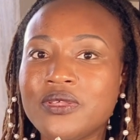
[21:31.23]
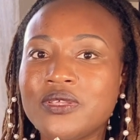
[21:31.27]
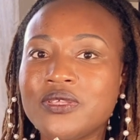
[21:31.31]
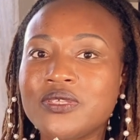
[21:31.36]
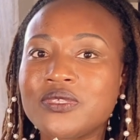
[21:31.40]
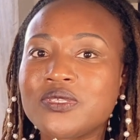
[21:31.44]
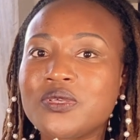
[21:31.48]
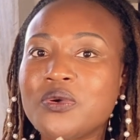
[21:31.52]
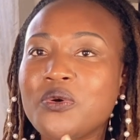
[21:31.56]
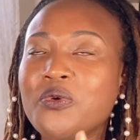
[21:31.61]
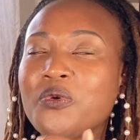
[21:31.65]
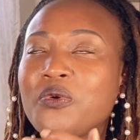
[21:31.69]

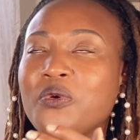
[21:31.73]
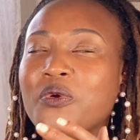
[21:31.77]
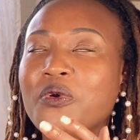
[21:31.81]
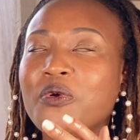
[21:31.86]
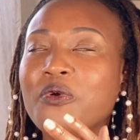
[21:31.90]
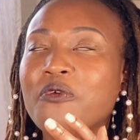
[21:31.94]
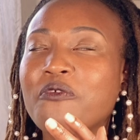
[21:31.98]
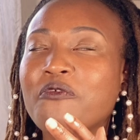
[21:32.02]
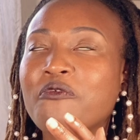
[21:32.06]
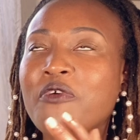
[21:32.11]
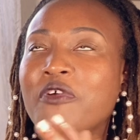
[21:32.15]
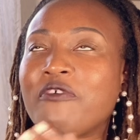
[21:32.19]
So
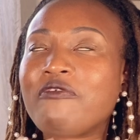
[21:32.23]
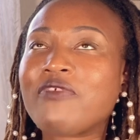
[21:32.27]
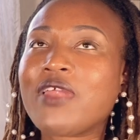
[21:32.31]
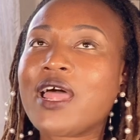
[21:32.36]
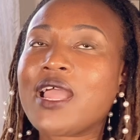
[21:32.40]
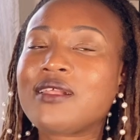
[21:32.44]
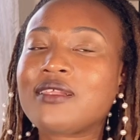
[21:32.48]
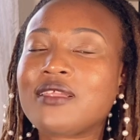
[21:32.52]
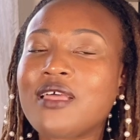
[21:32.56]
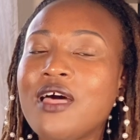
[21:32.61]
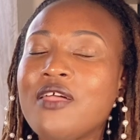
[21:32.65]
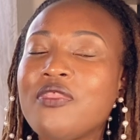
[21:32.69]

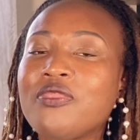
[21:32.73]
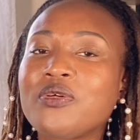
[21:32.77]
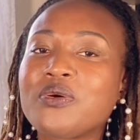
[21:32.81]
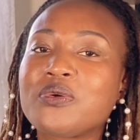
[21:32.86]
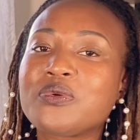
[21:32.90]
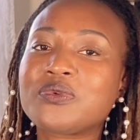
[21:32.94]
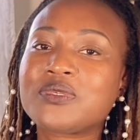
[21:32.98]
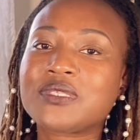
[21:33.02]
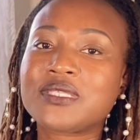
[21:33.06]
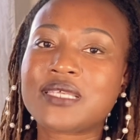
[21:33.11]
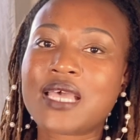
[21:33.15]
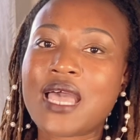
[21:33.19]
reflect on
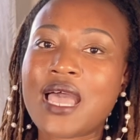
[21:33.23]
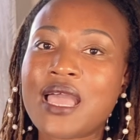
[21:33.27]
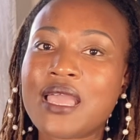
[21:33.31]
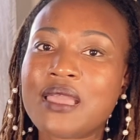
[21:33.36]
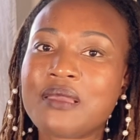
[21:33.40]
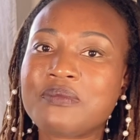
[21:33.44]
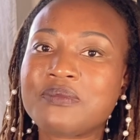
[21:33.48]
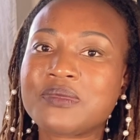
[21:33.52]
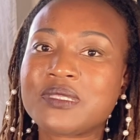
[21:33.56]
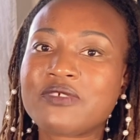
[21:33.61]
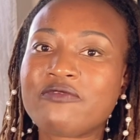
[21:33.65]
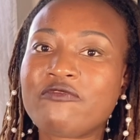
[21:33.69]
those
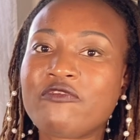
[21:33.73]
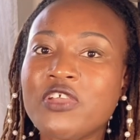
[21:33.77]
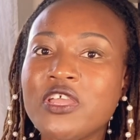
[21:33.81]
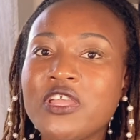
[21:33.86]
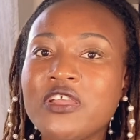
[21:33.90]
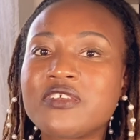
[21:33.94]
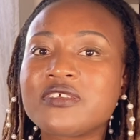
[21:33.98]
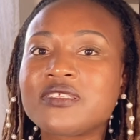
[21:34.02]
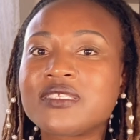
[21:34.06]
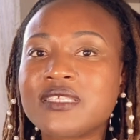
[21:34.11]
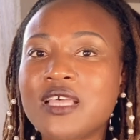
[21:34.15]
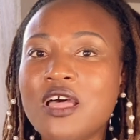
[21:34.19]
times for
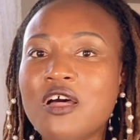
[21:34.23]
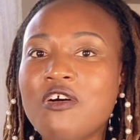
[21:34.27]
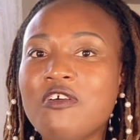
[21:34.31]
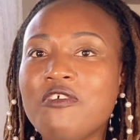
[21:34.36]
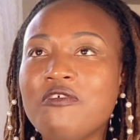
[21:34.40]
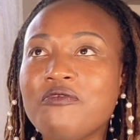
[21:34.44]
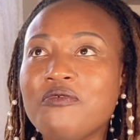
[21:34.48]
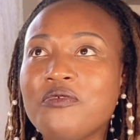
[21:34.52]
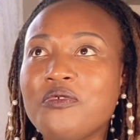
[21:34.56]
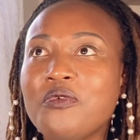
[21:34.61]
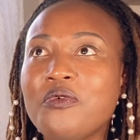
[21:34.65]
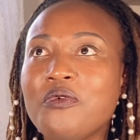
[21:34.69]

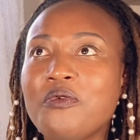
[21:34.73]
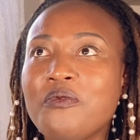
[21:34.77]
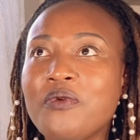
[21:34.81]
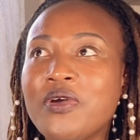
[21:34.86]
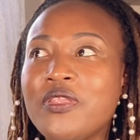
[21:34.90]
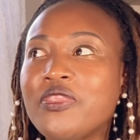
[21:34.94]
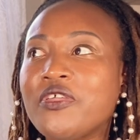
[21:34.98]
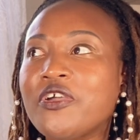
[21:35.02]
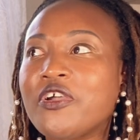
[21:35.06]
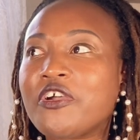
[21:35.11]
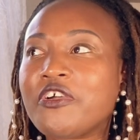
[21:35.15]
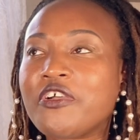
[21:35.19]
yourself
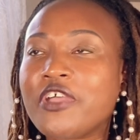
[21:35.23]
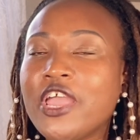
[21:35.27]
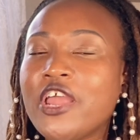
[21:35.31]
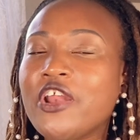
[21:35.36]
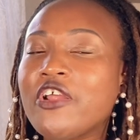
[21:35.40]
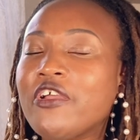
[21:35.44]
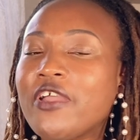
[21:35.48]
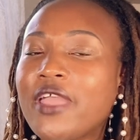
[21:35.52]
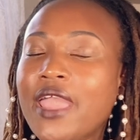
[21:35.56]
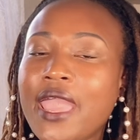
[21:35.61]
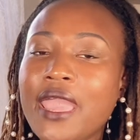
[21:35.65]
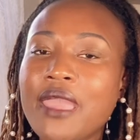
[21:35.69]
when the
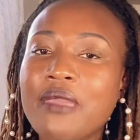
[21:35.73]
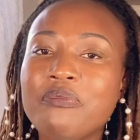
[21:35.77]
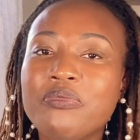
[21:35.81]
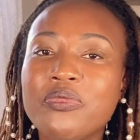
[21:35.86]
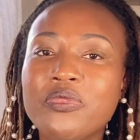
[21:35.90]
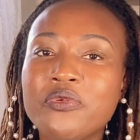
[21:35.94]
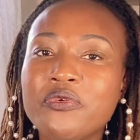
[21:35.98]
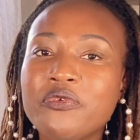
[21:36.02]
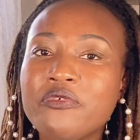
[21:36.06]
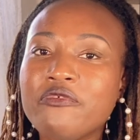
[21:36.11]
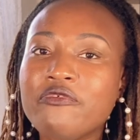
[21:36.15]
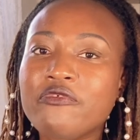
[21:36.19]
creator came
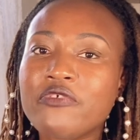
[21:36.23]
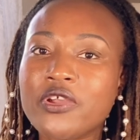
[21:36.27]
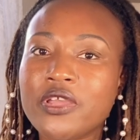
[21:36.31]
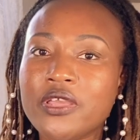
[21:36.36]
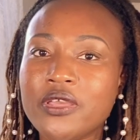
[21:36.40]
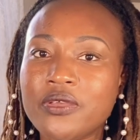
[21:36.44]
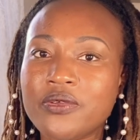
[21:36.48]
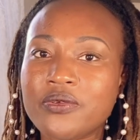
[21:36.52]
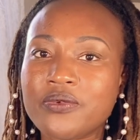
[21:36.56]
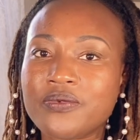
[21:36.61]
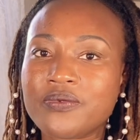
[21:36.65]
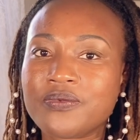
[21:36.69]
through for
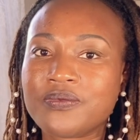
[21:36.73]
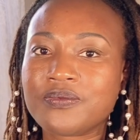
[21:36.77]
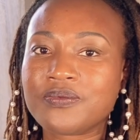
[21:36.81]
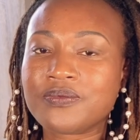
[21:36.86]
you.